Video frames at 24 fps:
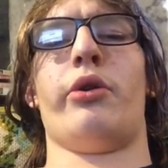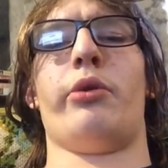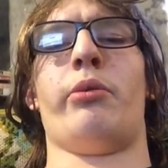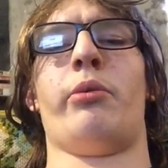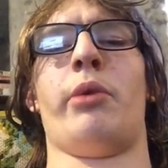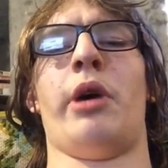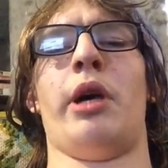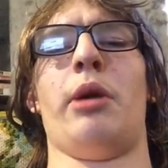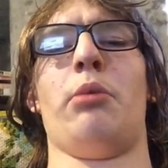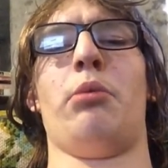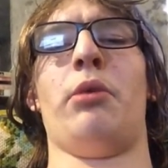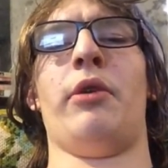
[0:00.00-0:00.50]

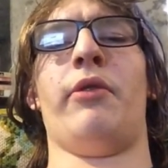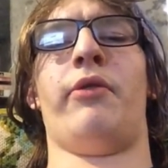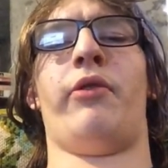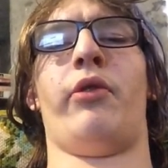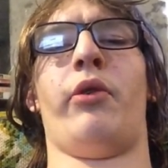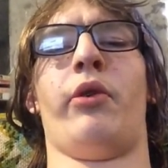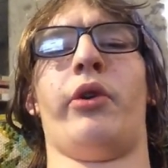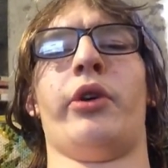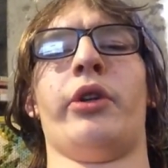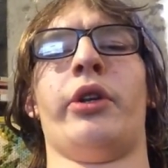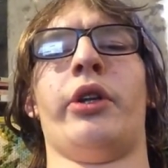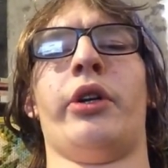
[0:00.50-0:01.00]
way
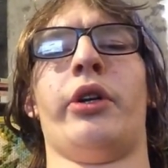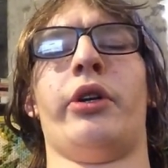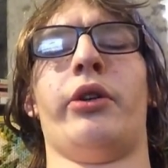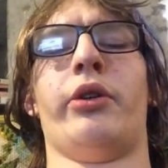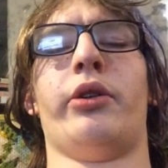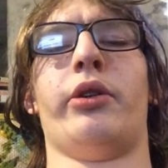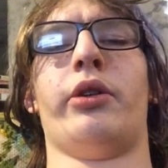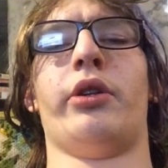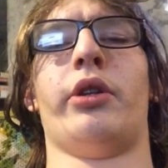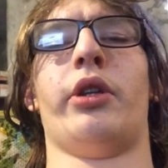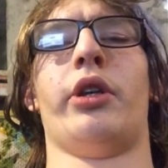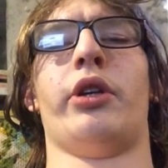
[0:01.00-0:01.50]
before
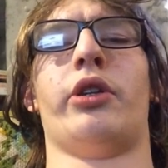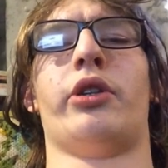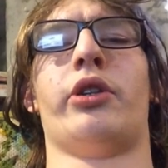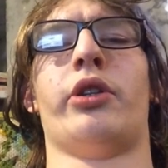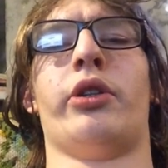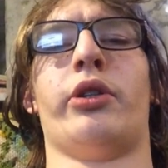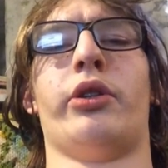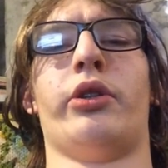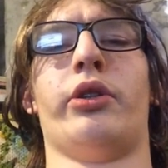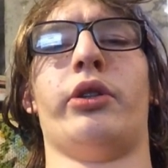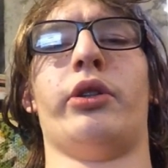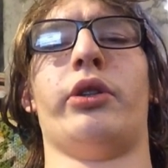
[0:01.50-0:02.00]
they
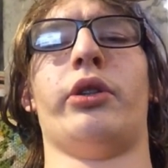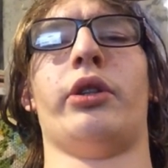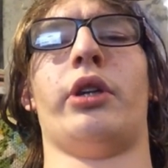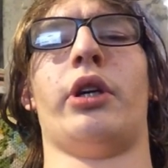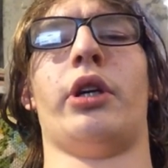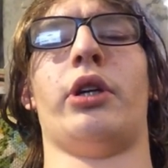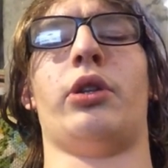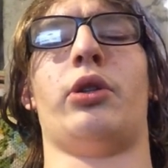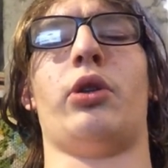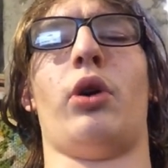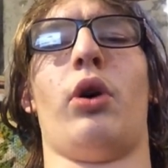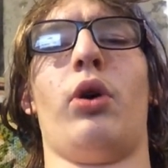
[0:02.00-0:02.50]
turn
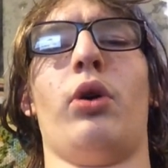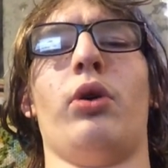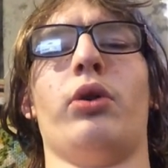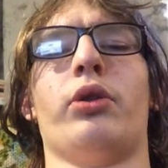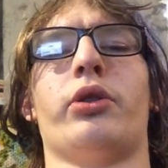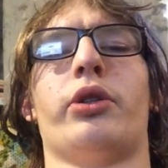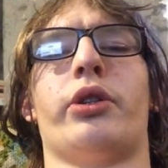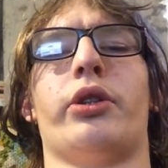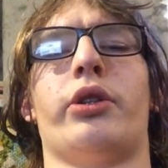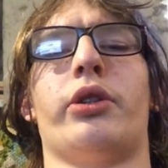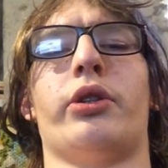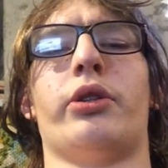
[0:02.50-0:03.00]

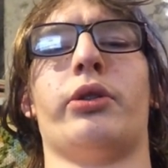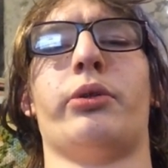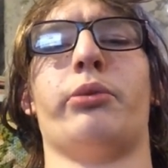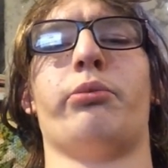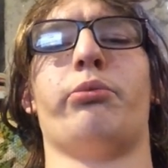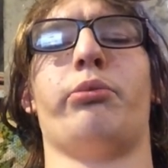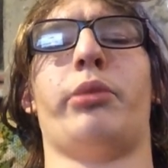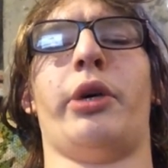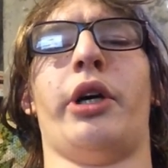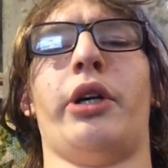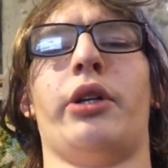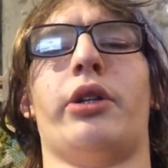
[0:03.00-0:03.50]
adult,
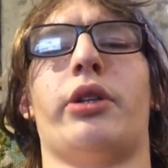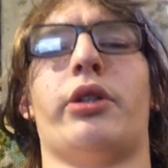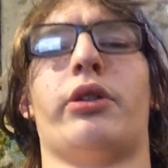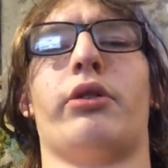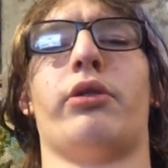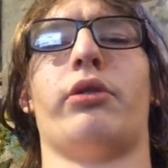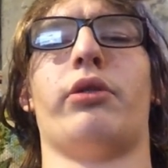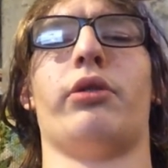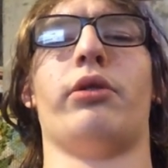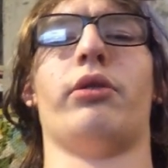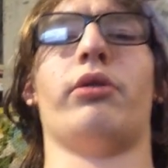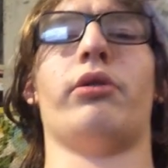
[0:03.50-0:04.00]
but
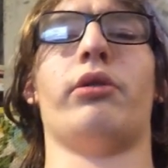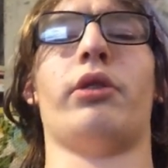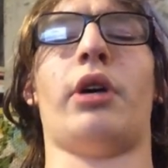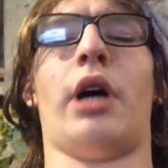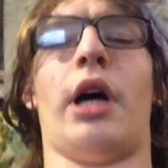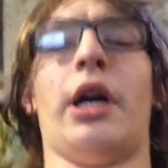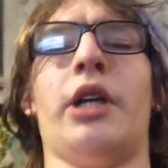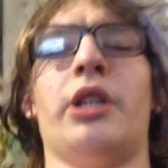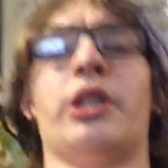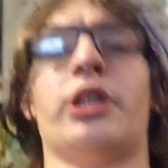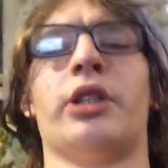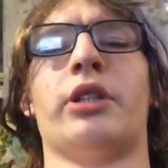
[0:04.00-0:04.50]

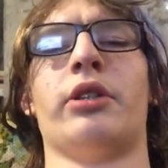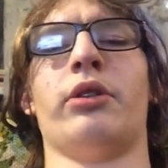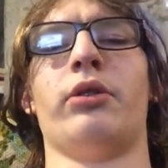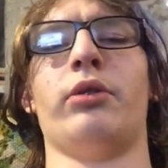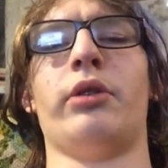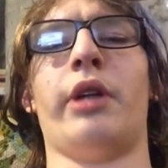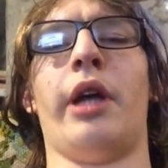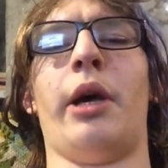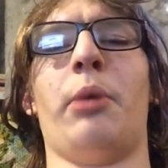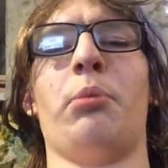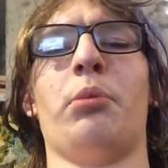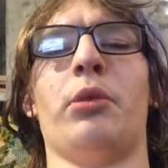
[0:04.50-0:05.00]
I
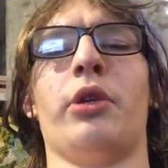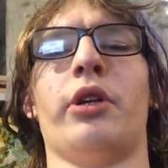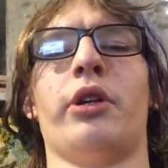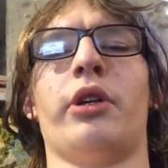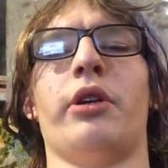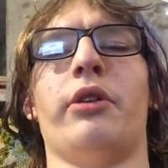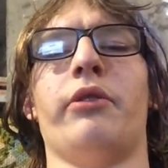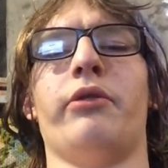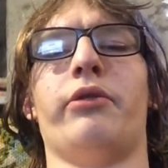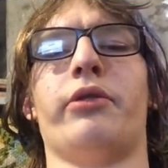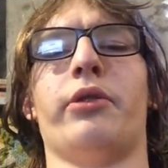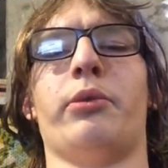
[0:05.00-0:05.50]
still am
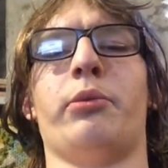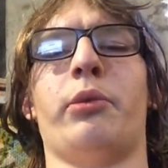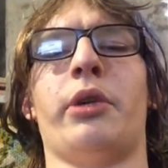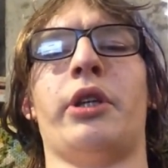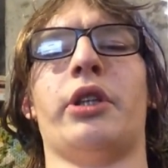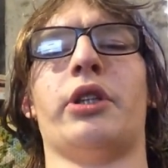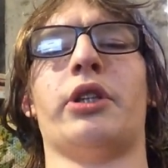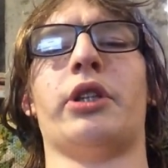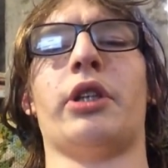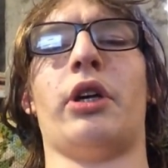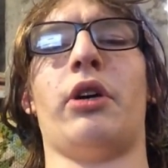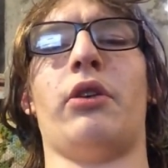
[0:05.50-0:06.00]
looking for
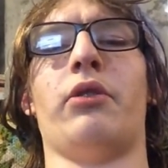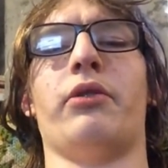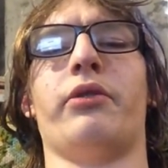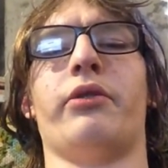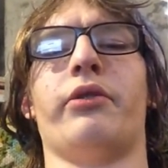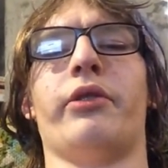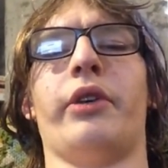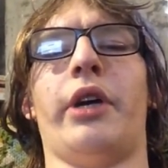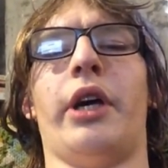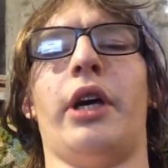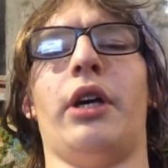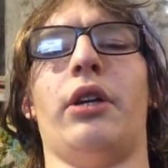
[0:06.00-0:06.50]

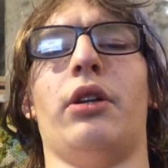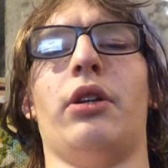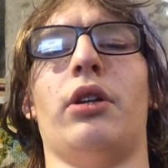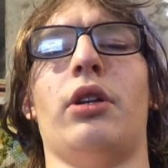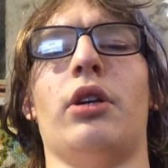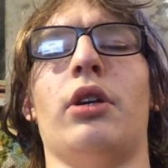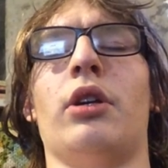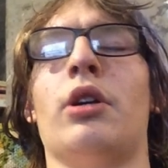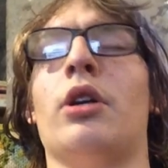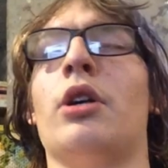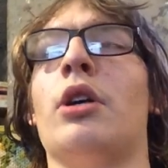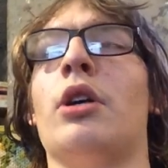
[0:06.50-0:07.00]
myself, and